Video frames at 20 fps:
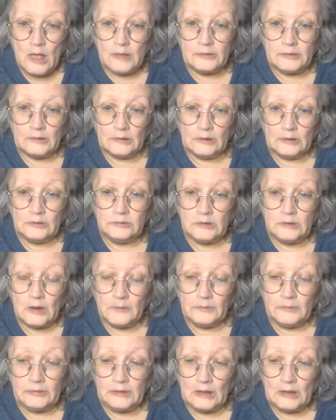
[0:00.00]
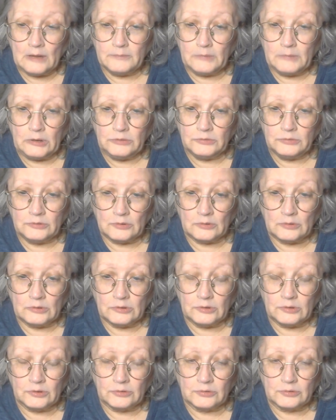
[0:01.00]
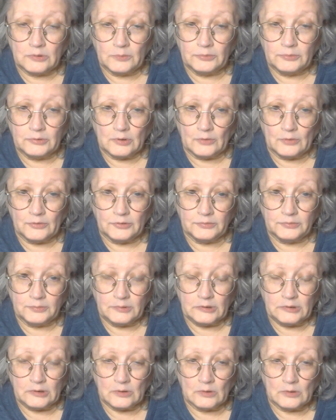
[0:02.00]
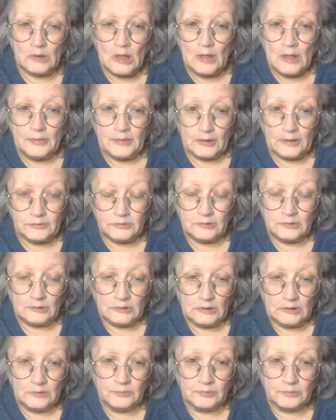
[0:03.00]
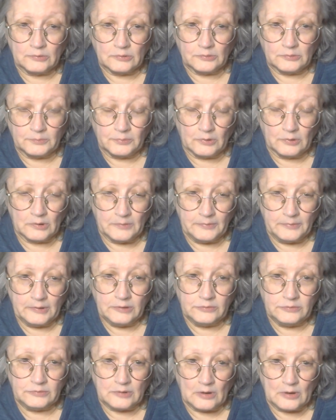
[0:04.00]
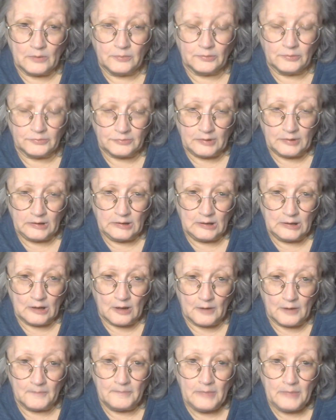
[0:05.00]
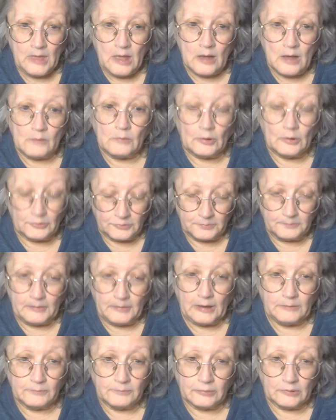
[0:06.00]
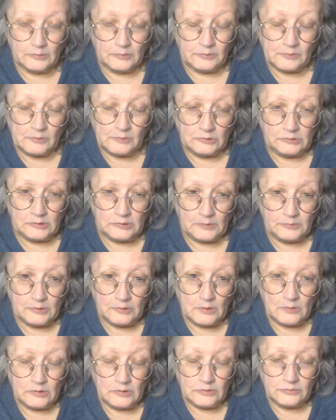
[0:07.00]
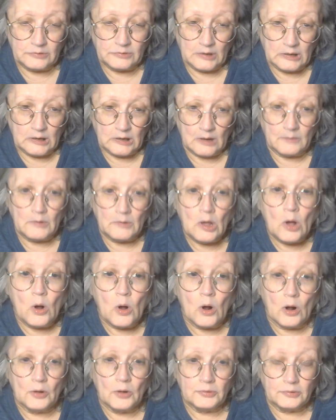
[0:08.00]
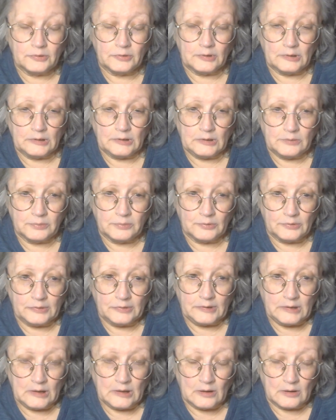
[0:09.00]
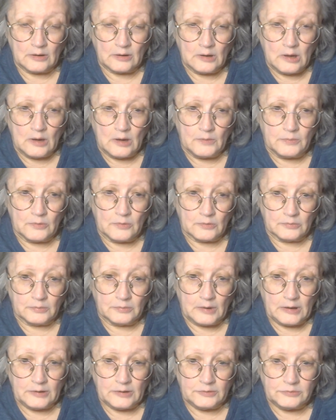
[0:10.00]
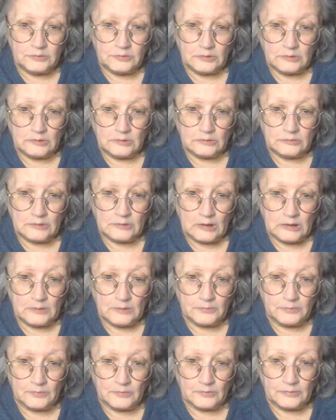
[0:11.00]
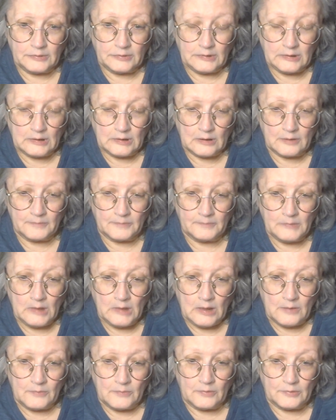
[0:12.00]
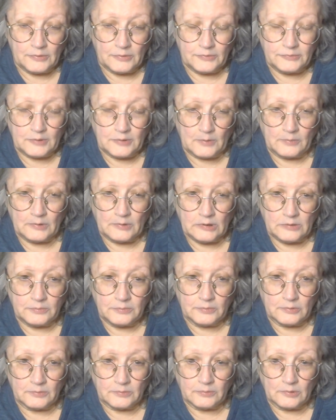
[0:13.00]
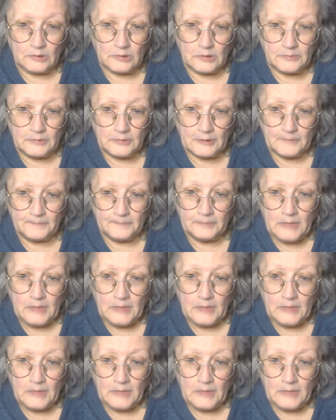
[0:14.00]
The links to everything I've mentioned are in the description of this video. That's the link for Prolific itself for signing up. Well, the main Prolific one, you'd have to go in and sign up. Also, the link for Reddit, so you can sign up for the subreddit for Prolific.